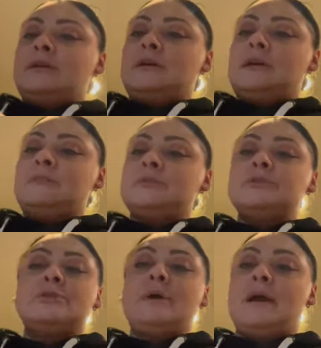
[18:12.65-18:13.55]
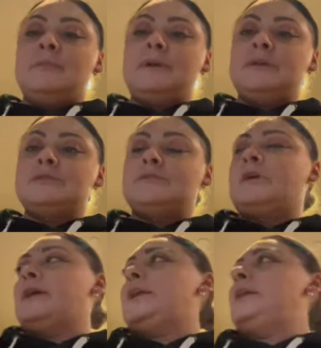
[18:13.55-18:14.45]
I'm so happy it's
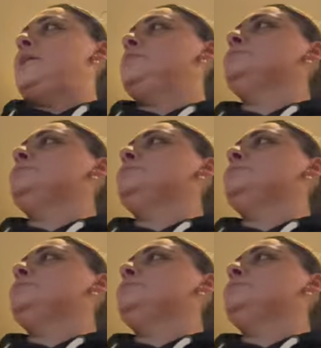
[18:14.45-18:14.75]
Friday.